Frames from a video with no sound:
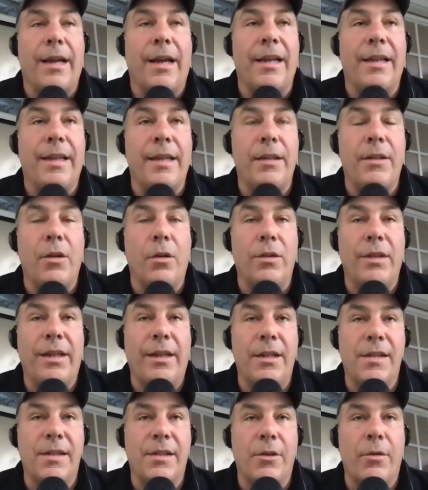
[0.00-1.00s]
think the only
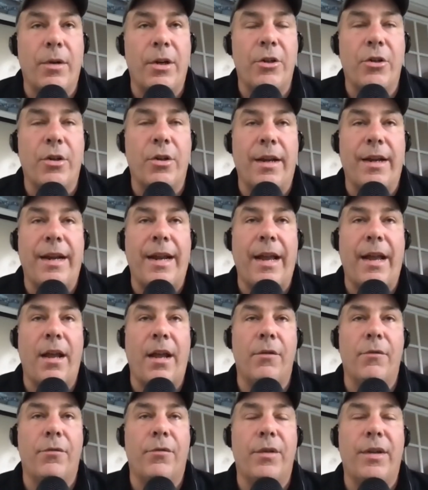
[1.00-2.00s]
consideration I
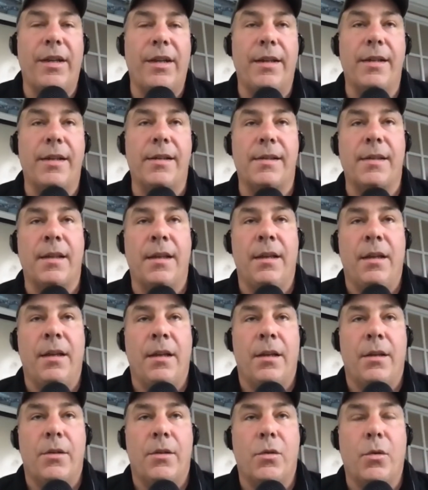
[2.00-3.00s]
have is
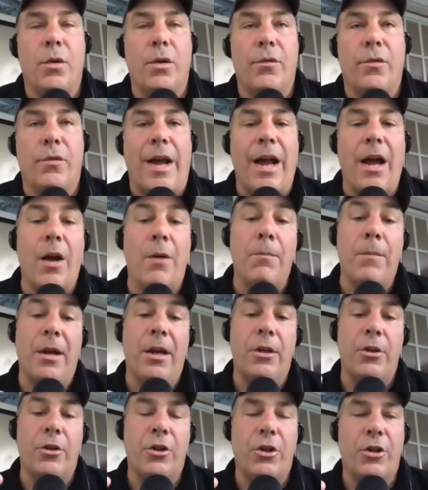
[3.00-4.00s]
sort of how
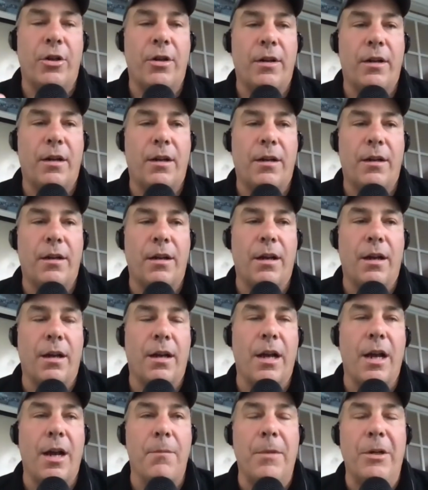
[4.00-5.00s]
much
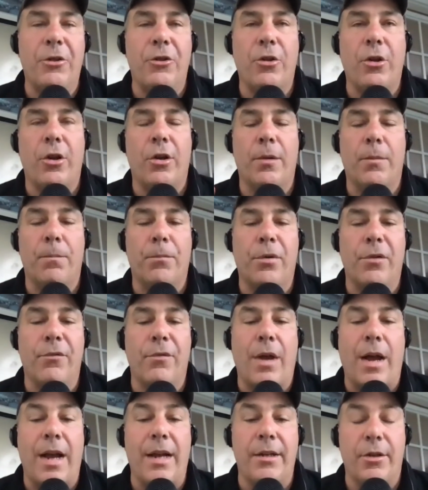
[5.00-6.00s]
you're going to
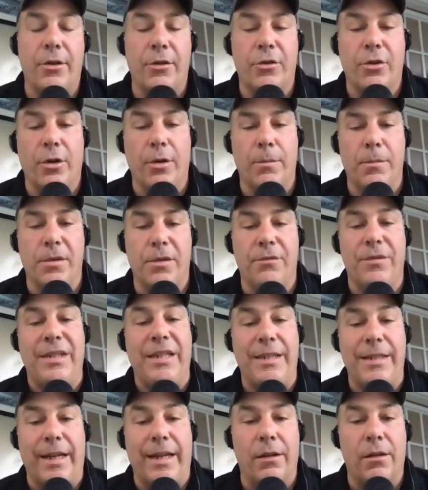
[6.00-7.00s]
provide in terms of
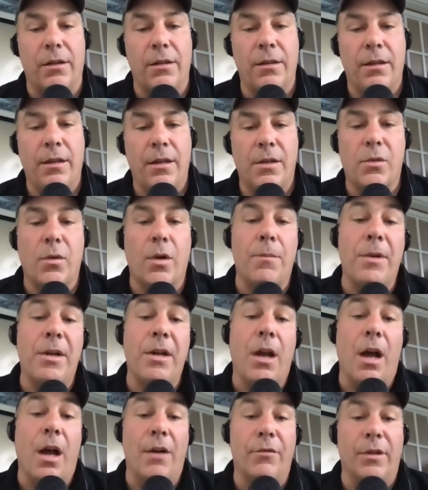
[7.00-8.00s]
detail. So I'm a
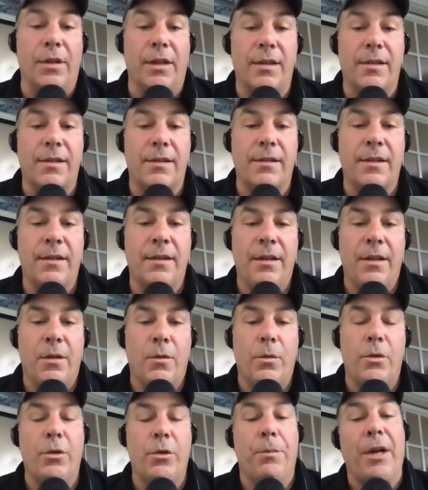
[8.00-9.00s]
novelist.
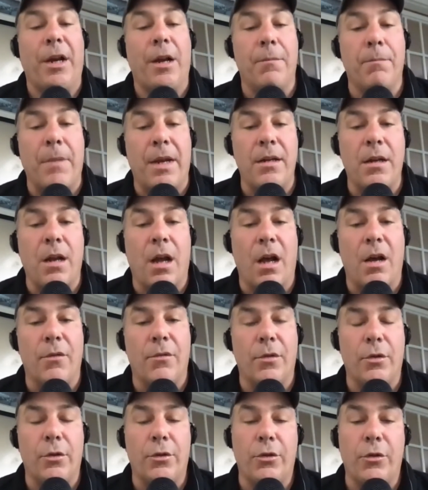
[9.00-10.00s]
When you pick up my
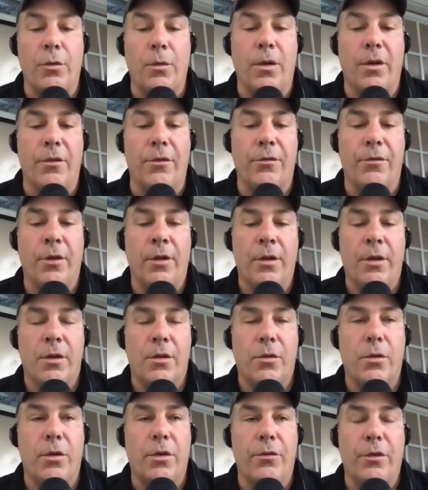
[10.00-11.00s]
novel, you have
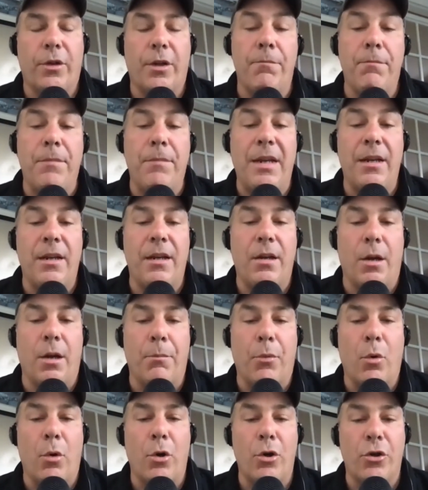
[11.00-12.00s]
sort of committed a
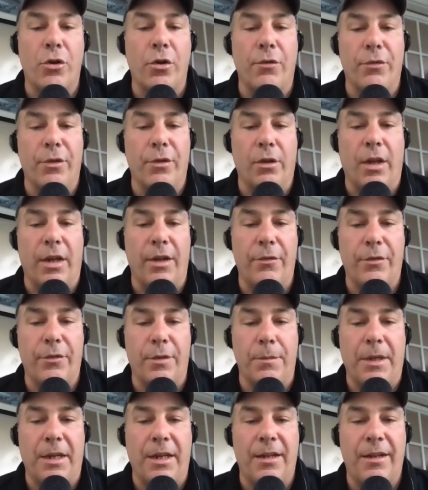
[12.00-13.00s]
portion of your life to
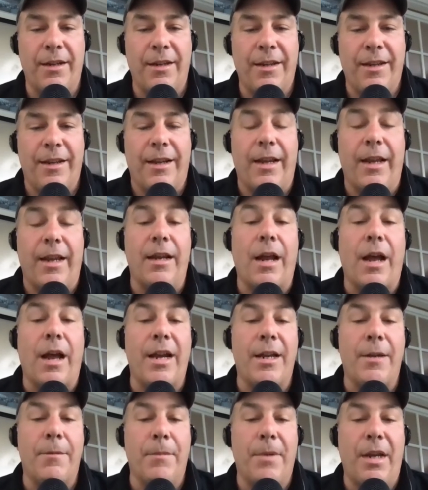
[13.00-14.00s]
me, and
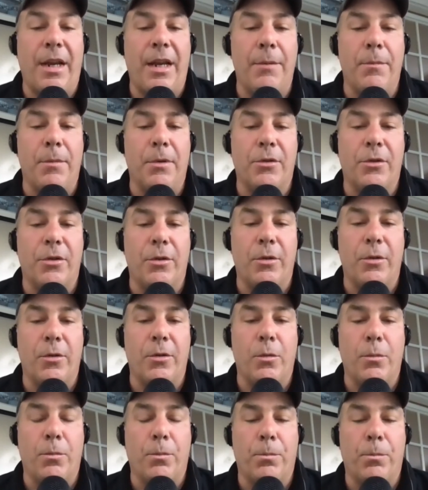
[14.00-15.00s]
I am able
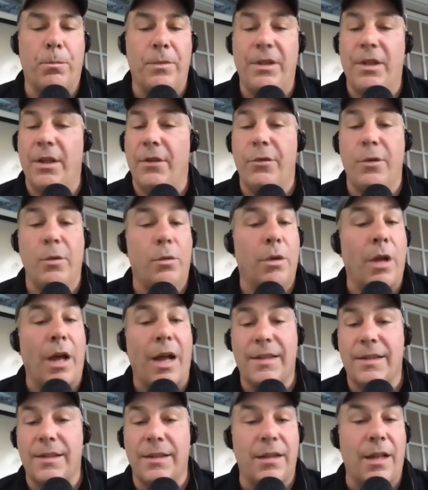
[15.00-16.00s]
to give you
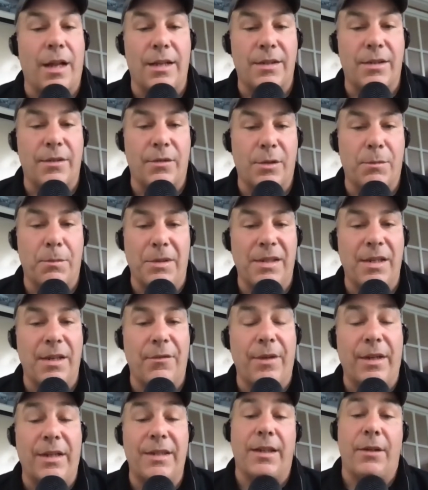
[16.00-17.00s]
lots and lots of
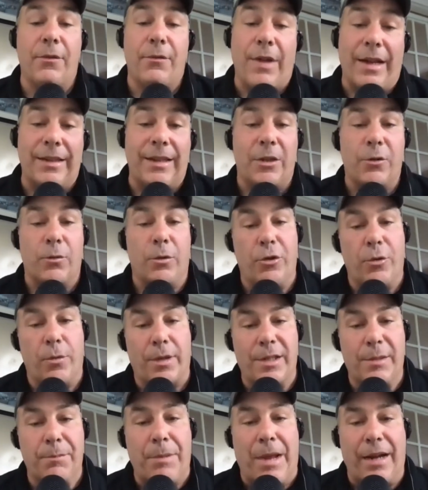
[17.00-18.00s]
specifics. In fact, that's what you
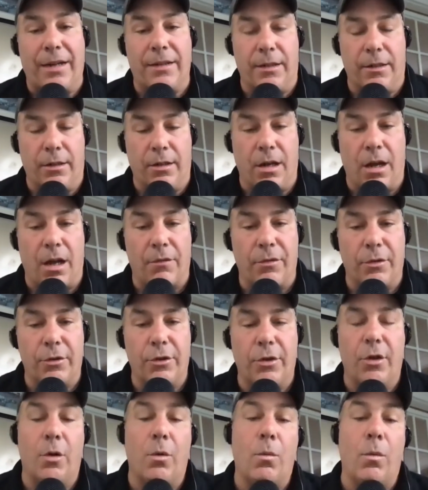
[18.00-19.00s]
expect in a novel.
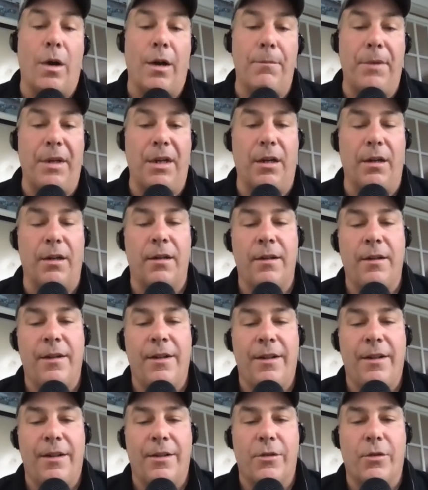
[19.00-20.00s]
You don't want me to
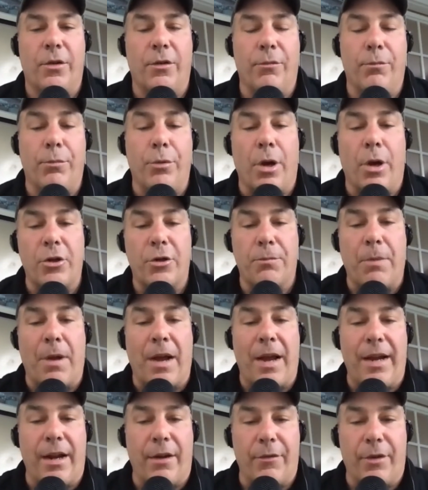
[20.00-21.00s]
sort of brush
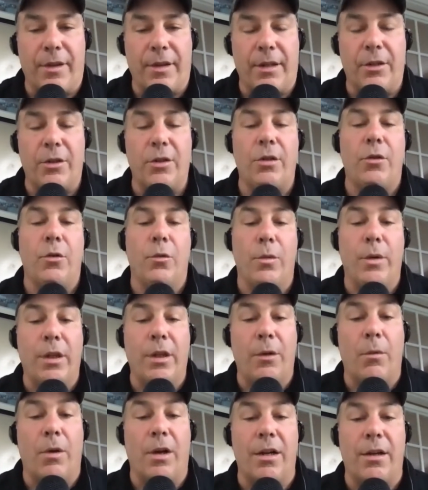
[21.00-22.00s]
by everything. You
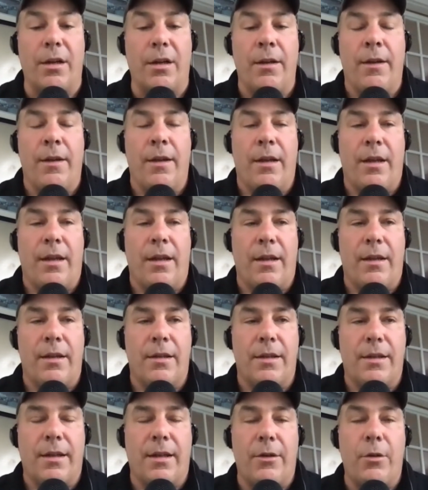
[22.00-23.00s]
really want
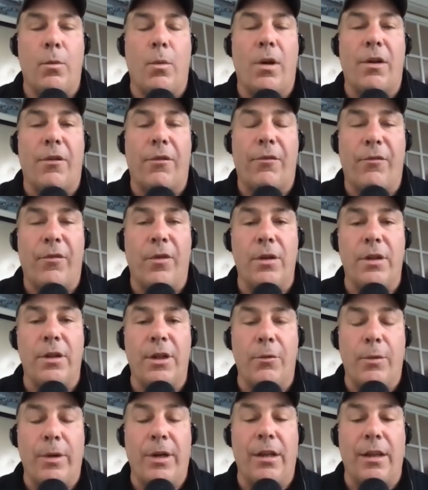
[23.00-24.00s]
a
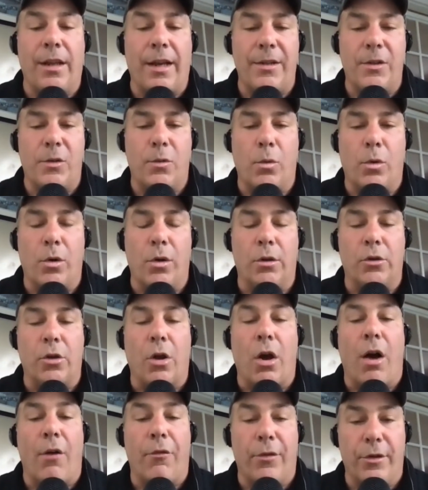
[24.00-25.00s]
fully realized world
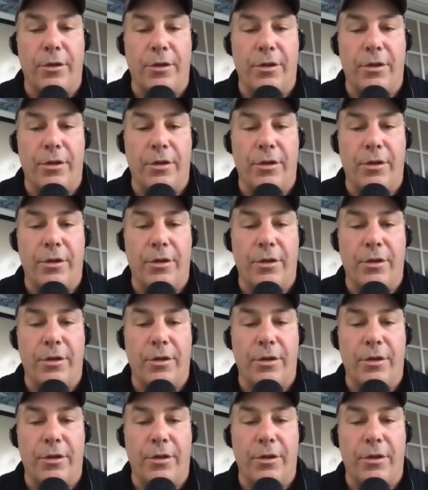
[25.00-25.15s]
offered to